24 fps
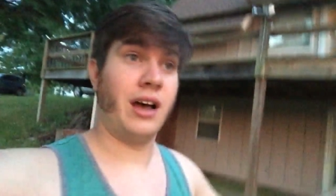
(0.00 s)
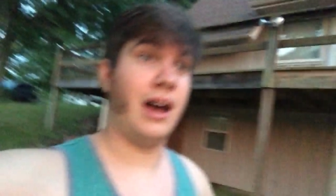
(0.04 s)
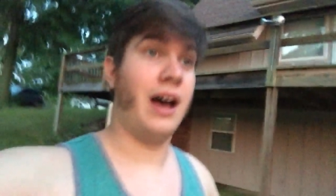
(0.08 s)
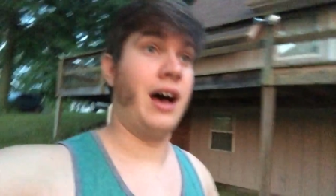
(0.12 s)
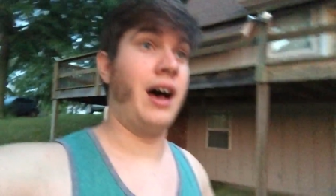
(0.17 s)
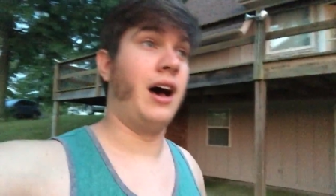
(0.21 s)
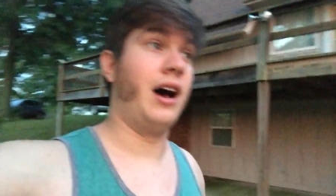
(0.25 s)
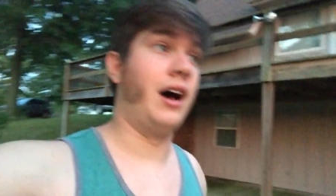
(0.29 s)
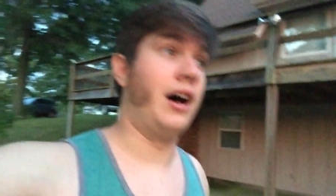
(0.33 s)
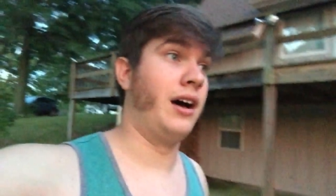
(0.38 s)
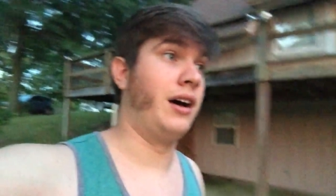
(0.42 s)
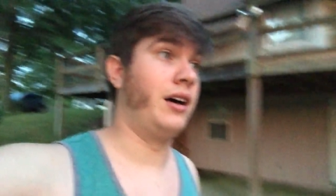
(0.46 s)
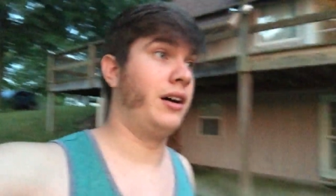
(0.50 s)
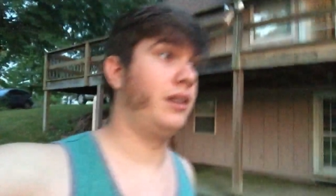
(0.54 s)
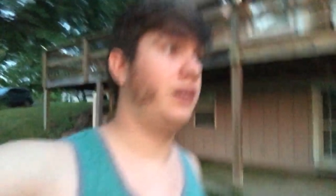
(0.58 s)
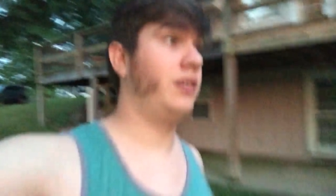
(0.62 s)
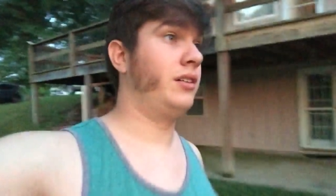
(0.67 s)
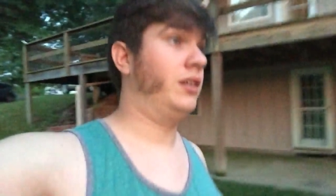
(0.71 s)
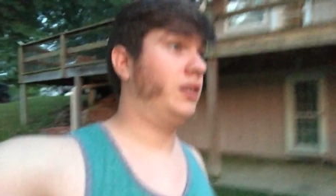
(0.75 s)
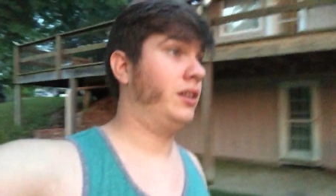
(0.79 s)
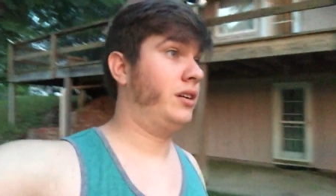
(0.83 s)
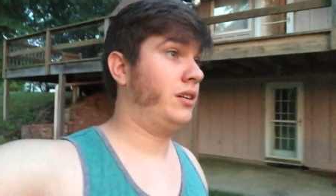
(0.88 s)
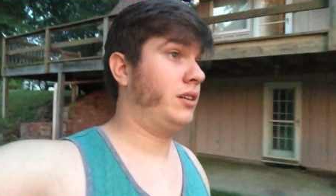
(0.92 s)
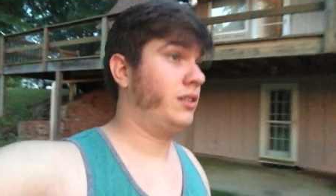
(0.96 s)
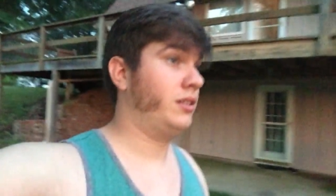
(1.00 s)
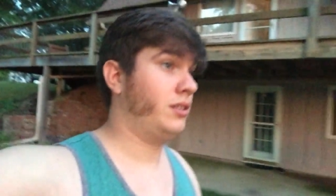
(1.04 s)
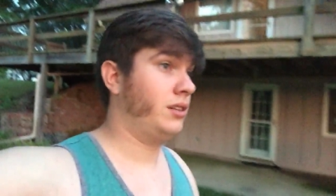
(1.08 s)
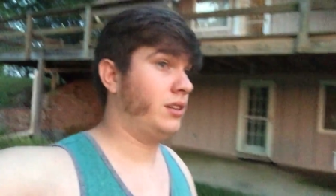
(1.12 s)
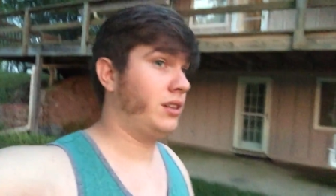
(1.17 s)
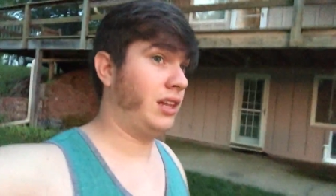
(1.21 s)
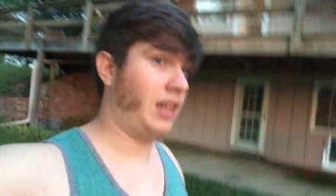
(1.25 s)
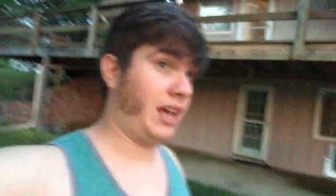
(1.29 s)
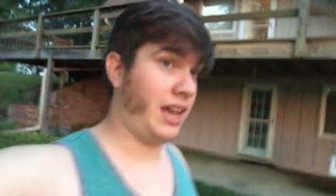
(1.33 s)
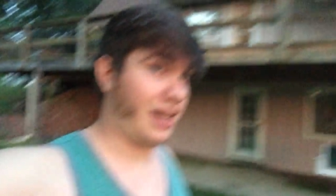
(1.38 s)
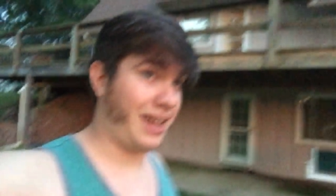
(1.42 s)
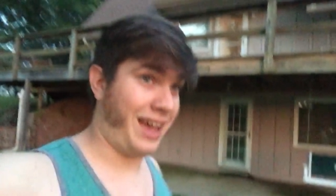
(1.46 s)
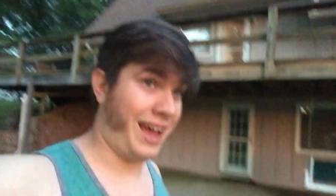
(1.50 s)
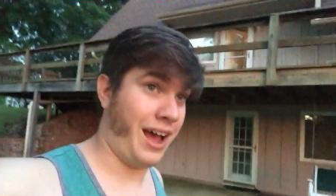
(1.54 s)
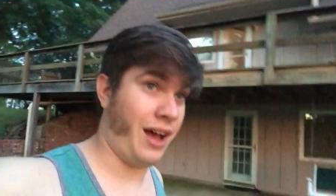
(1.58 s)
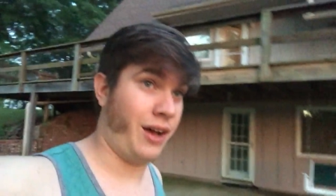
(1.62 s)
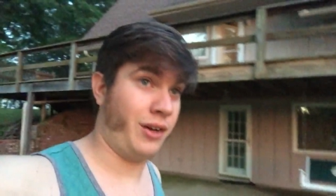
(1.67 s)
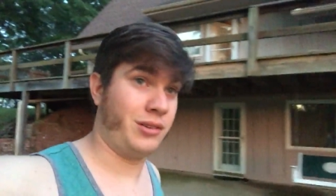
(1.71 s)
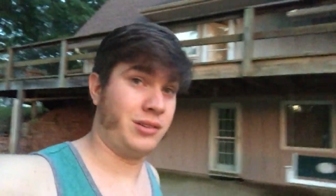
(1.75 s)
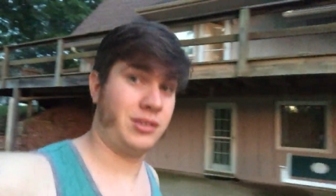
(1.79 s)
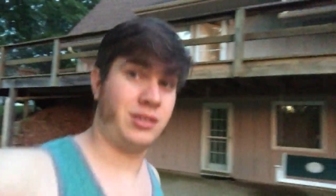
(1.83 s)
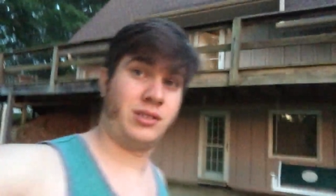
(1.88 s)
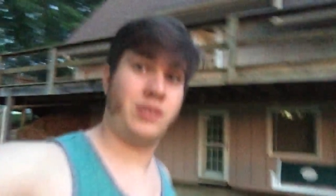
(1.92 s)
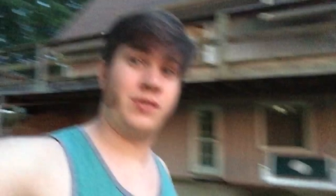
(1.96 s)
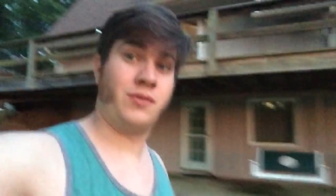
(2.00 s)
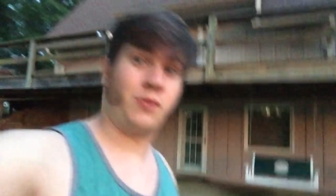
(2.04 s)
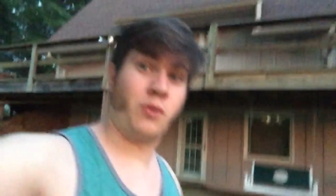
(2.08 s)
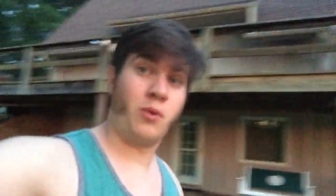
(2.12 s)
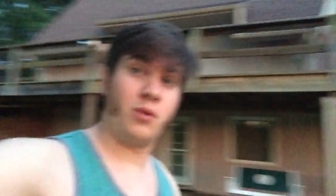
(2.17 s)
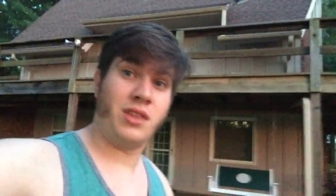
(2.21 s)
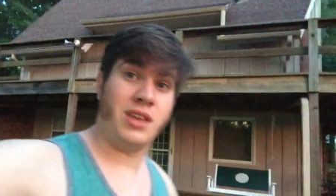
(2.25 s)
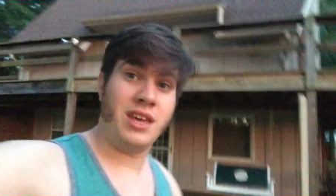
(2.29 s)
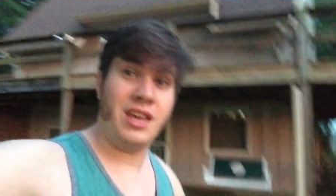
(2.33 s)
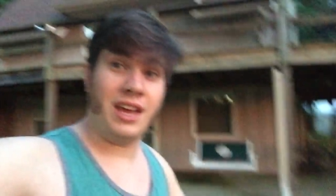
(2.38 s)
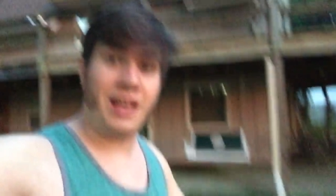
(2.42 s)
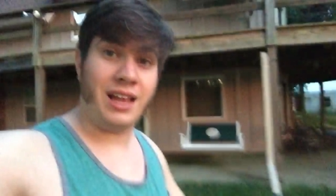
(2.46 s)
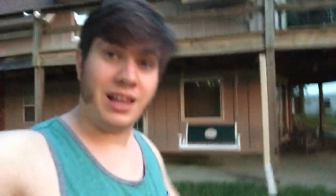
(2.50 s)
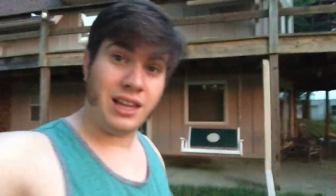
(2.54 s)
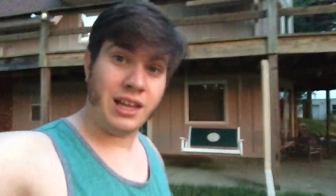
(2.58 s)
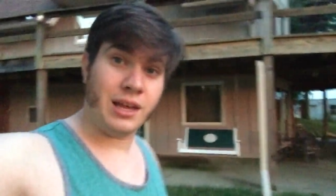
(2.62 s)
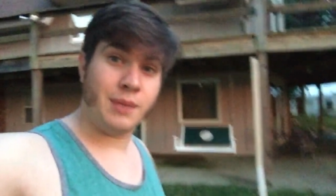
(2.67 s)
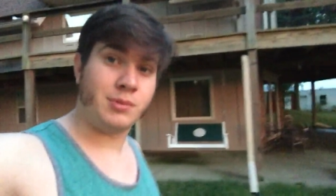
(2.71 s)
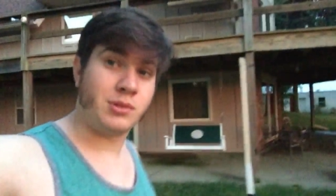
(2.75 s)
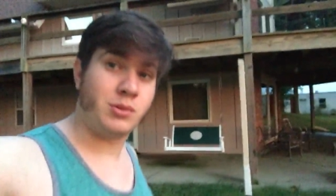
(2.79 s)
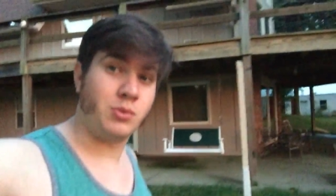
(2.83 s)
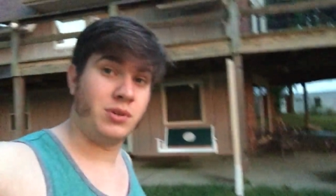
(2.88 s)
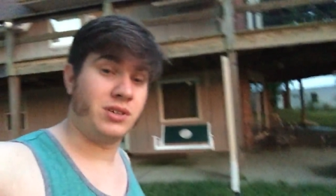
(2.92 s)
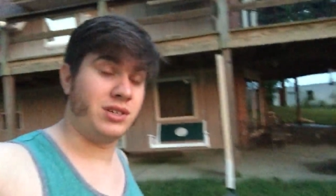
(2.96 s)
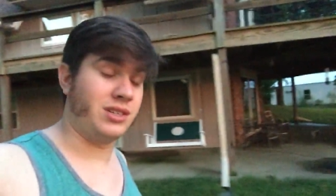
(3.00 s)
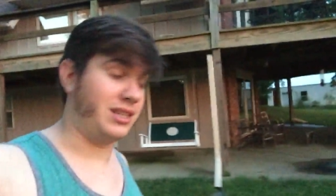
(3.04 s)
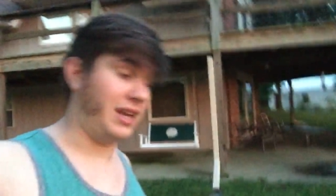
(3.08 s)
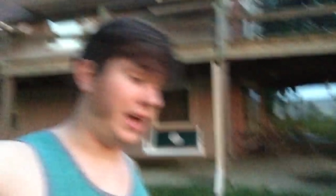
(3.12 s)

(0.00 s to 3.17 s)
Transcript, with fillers: uh, lake house for the eclipse, which